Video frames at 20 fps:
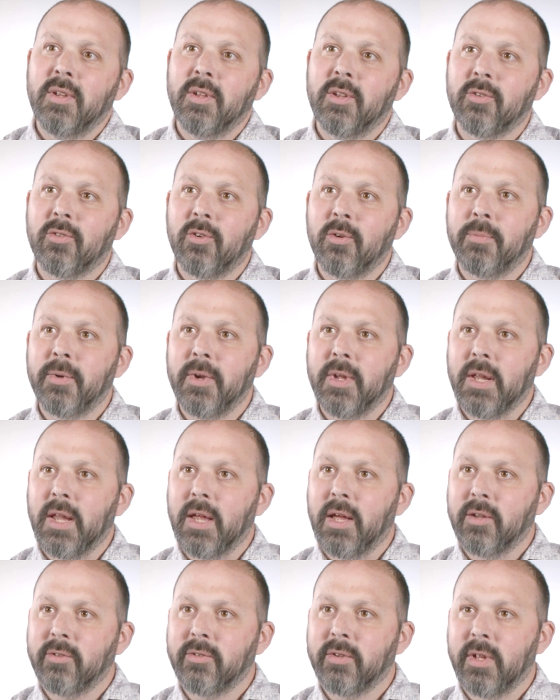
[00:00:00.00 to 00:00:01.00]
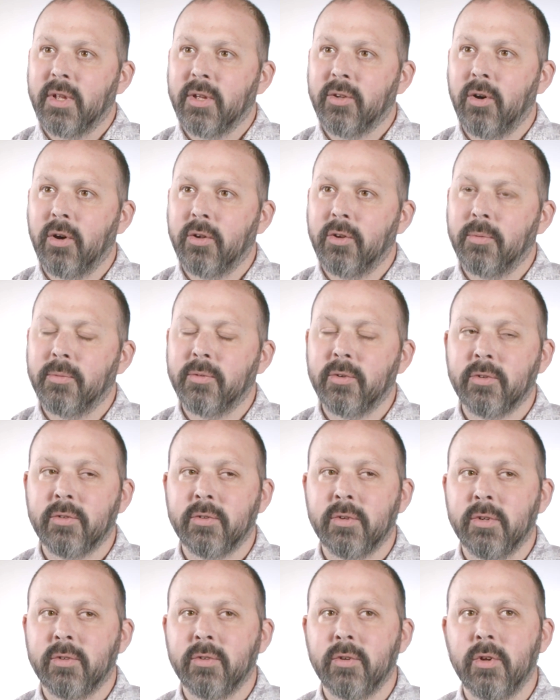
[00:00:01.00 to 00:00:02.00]
they've grown pretty large. Chordoma was
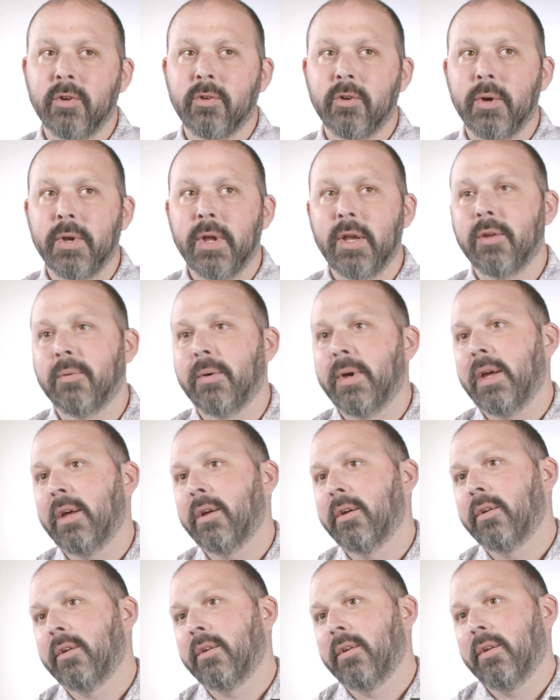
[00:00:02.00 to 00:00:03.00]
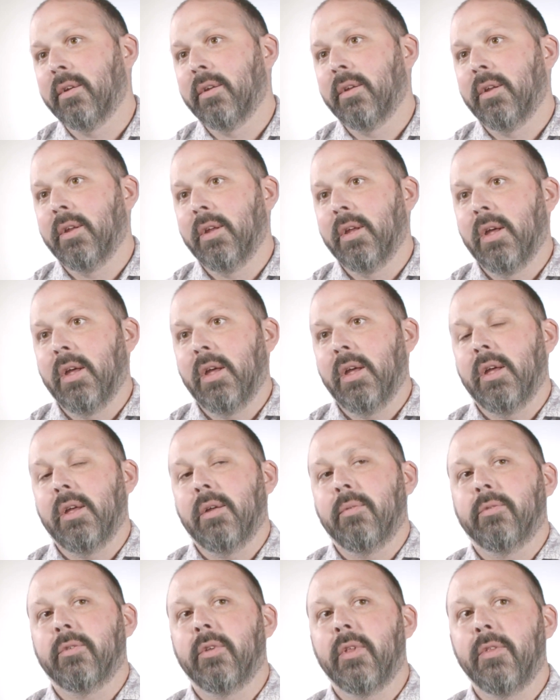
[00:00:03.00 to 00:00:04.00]
a slow growing anyway,
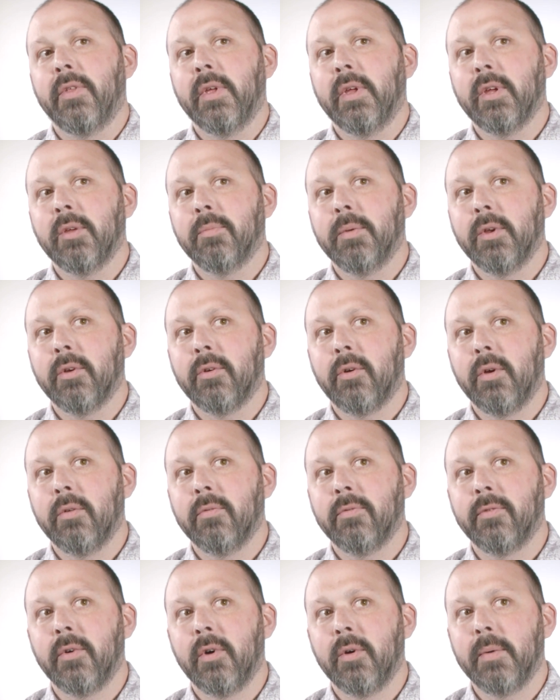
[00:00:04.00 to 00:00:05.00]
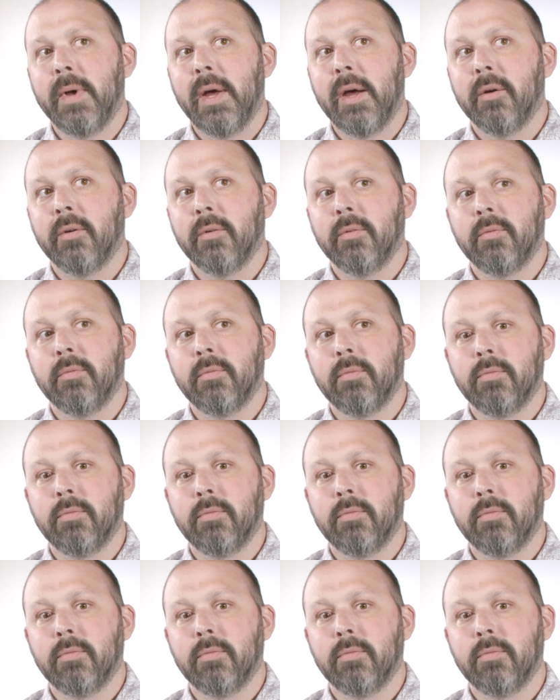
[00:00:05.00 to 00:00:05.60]
so I think it had been growing for about,